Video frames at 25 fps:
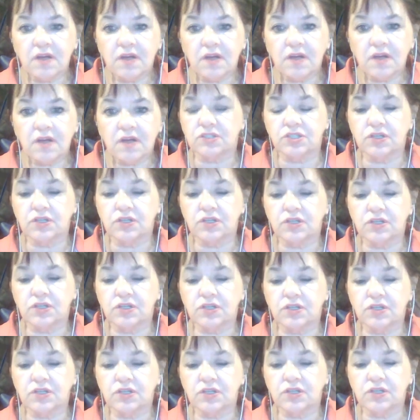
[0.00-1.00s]

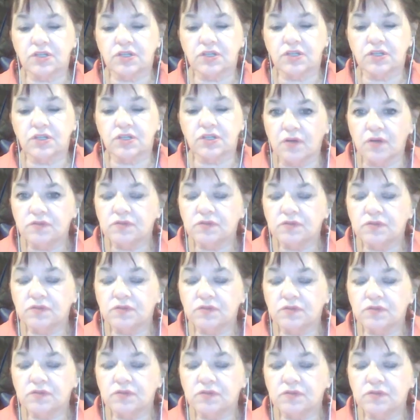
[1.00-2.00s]
John, to go on,
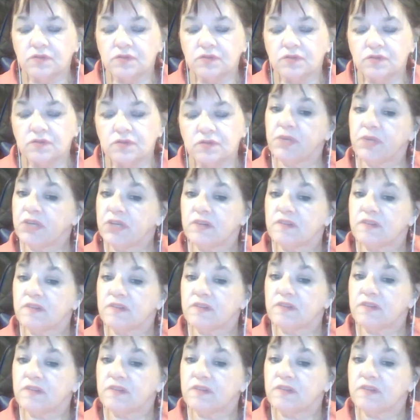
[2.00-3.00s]
because
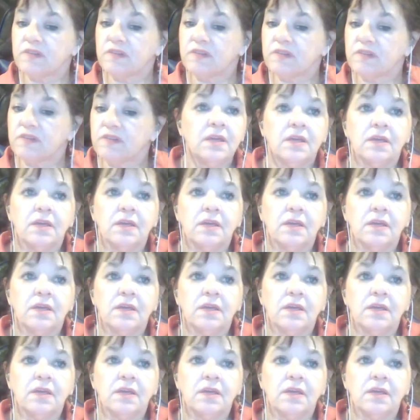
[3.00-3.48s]
anyway,